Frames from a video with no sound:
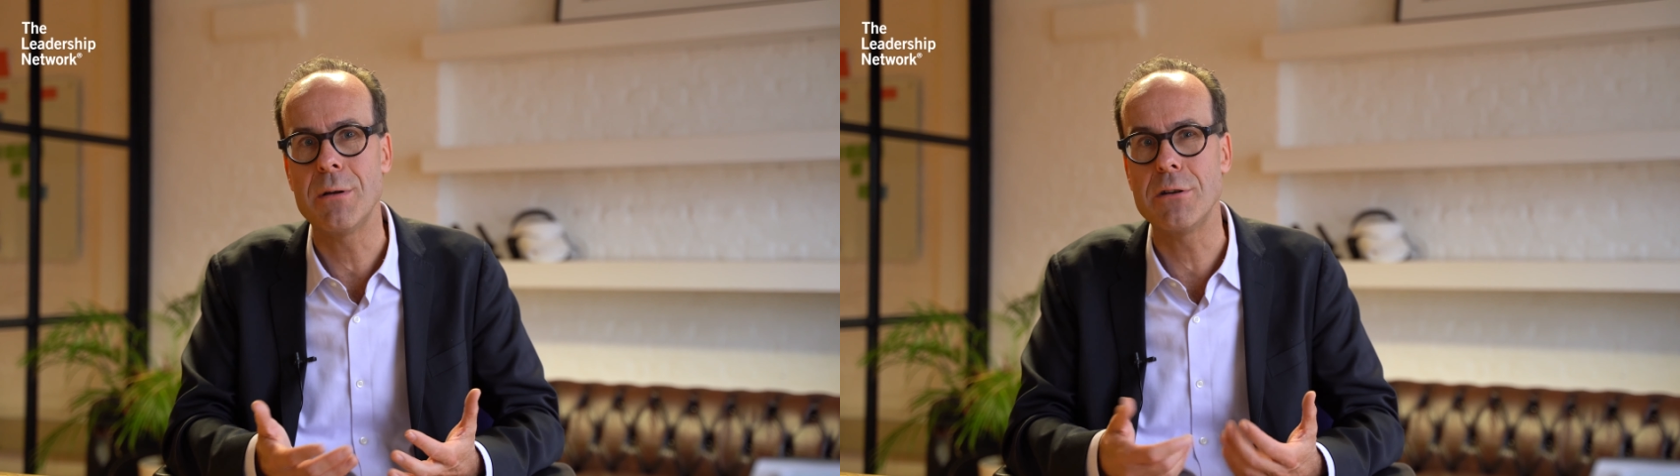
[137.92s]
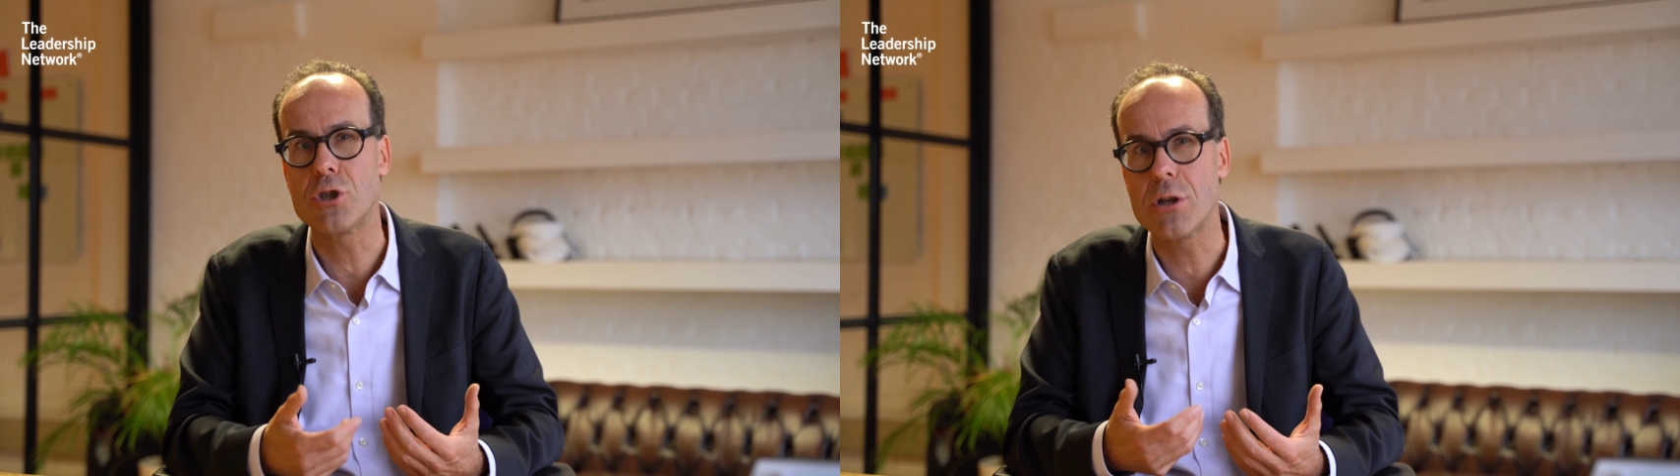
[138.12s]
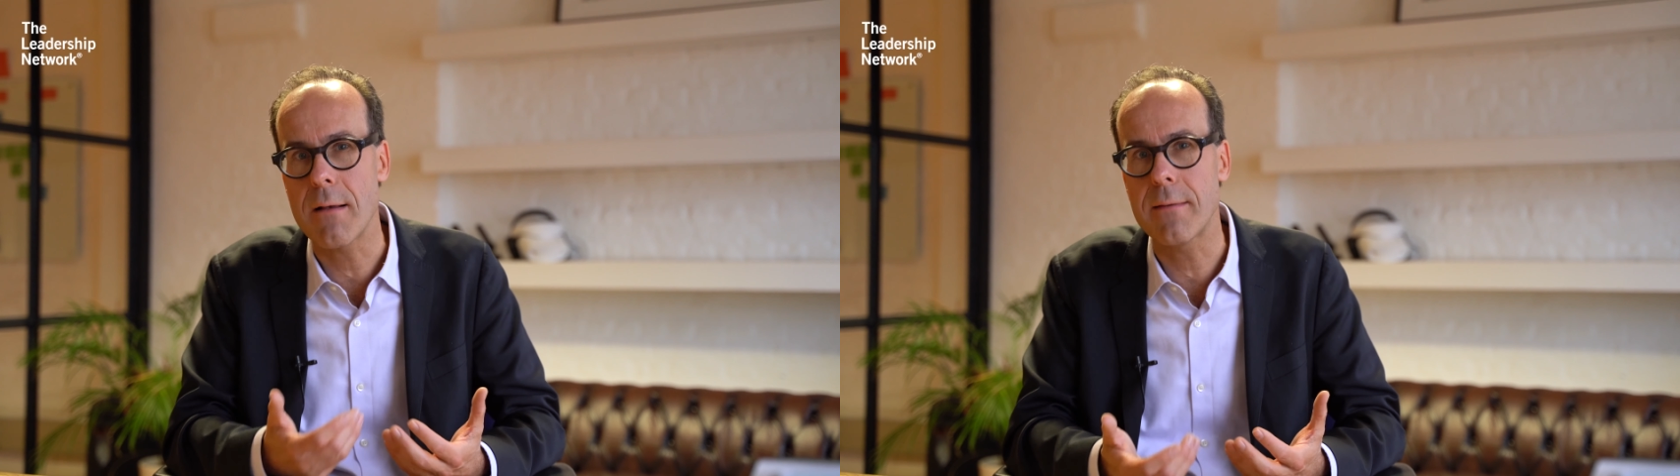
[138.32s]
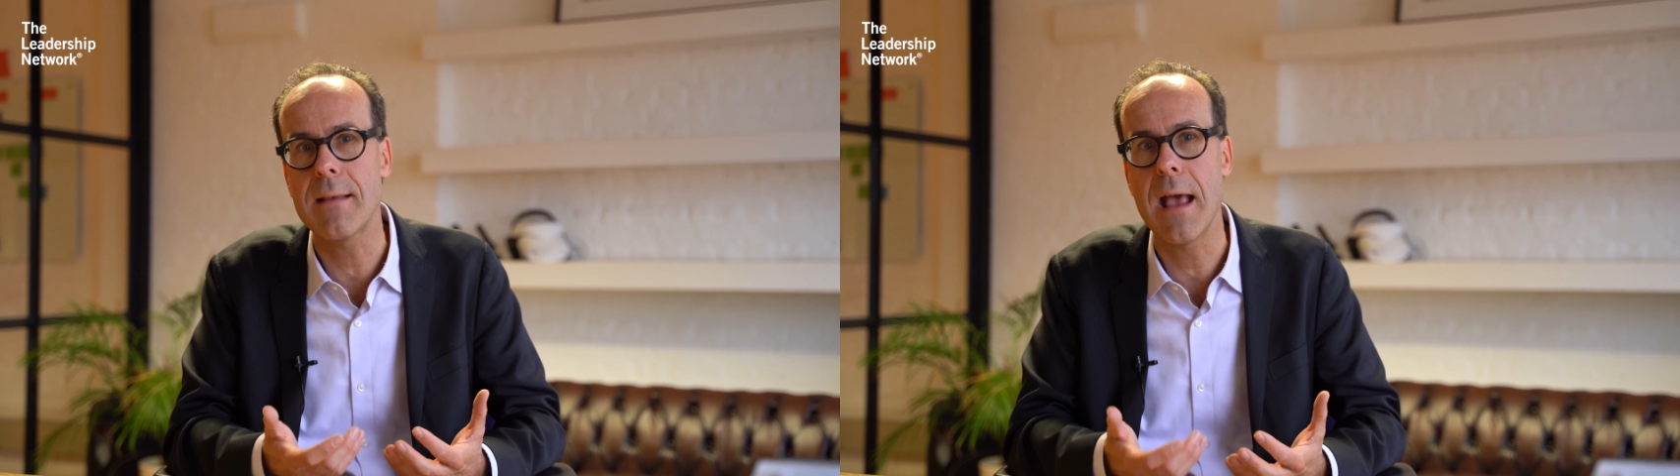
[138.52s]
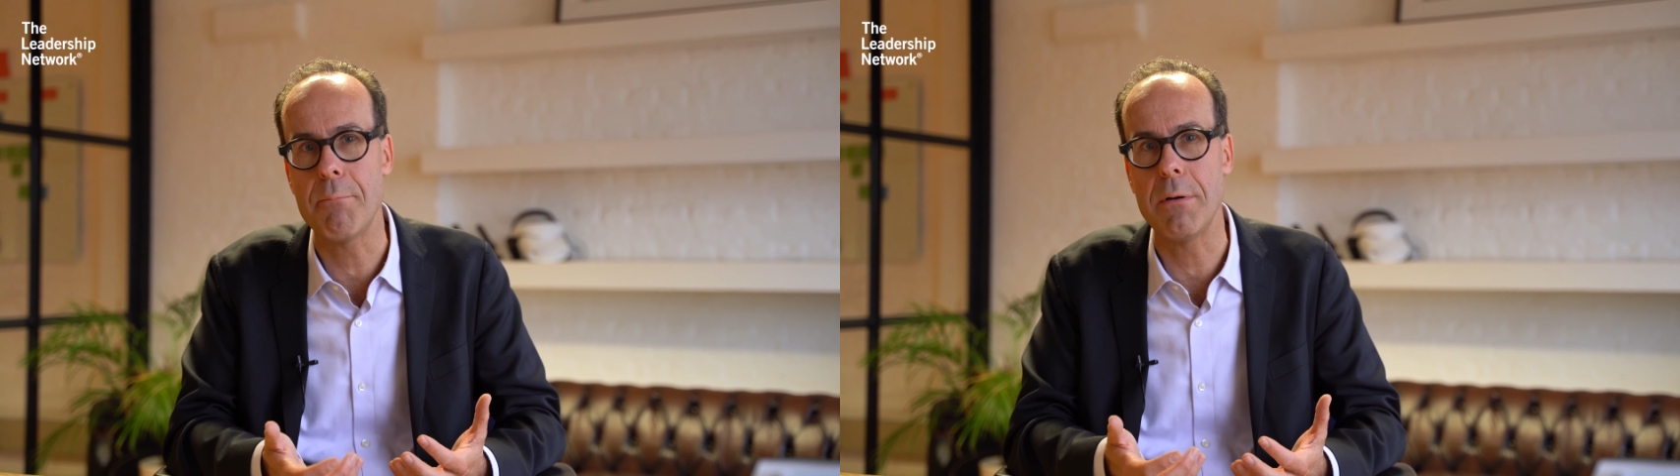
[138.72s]
but it's
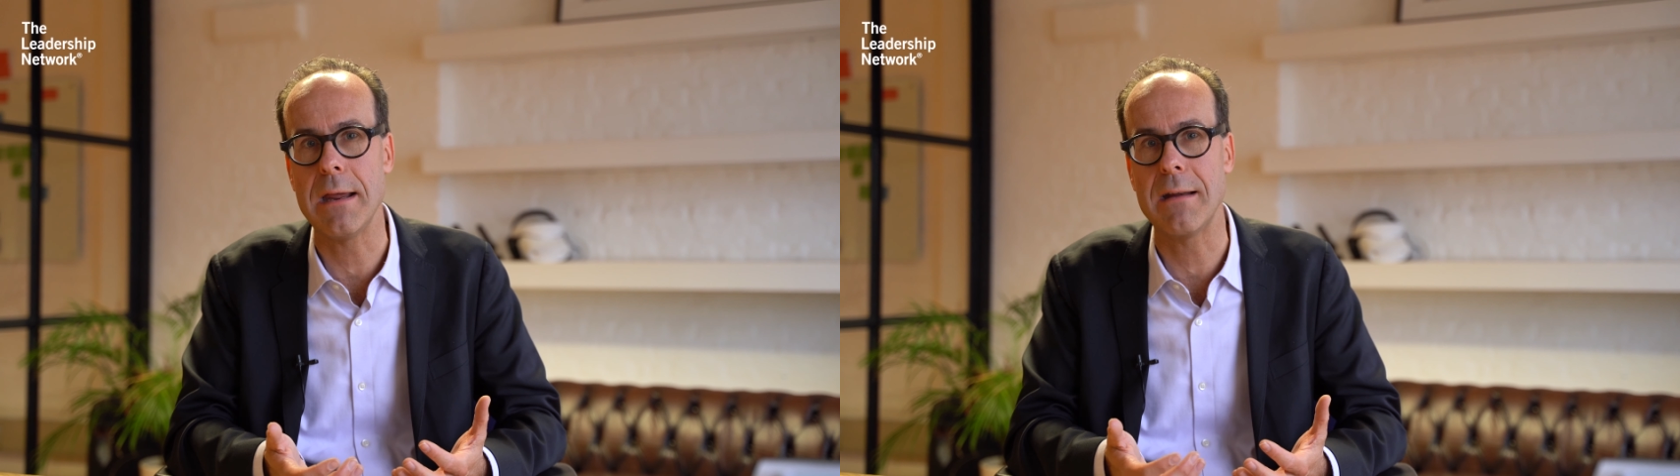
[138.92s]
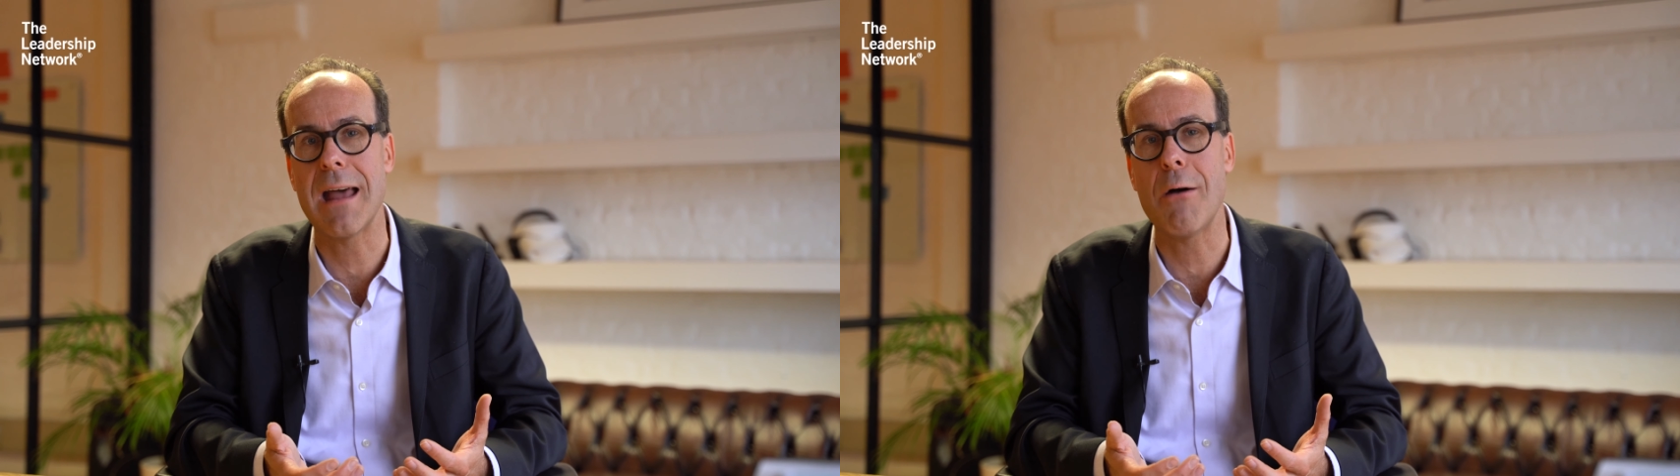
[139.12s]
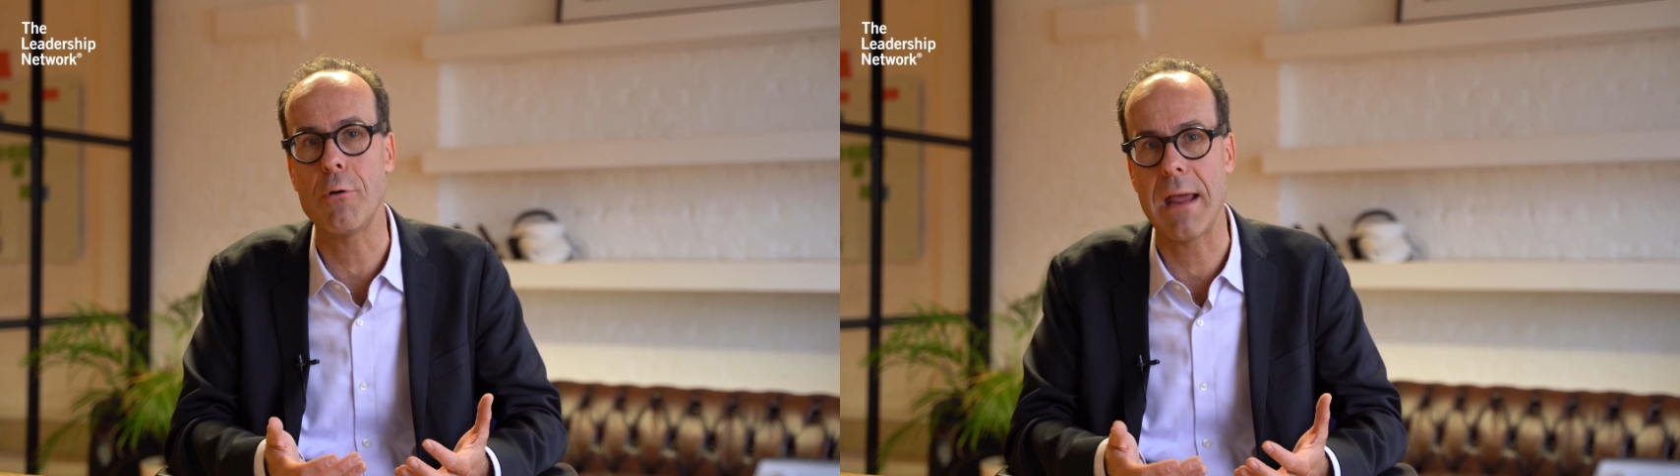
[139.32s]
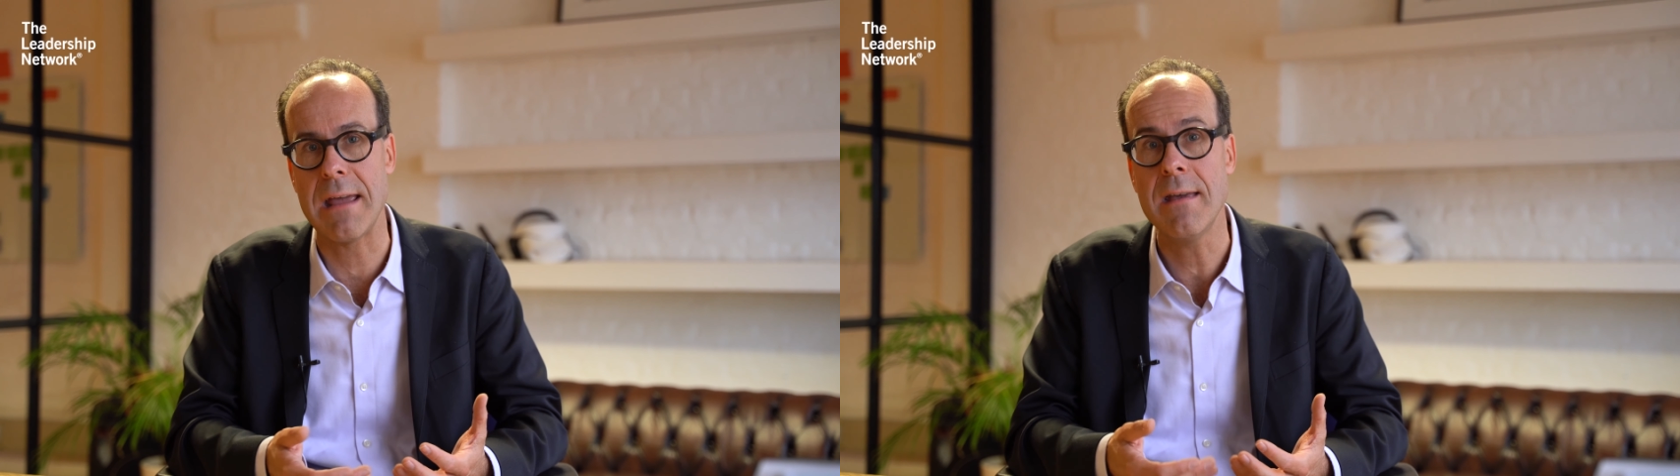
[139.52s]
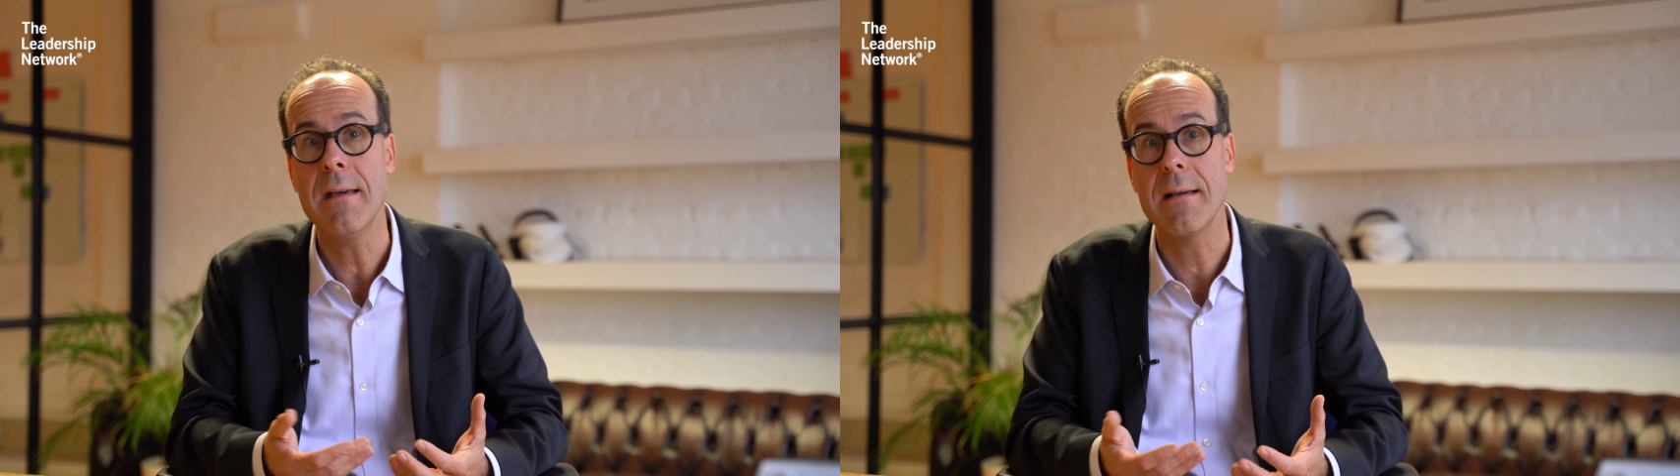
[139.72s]
just happening nowadays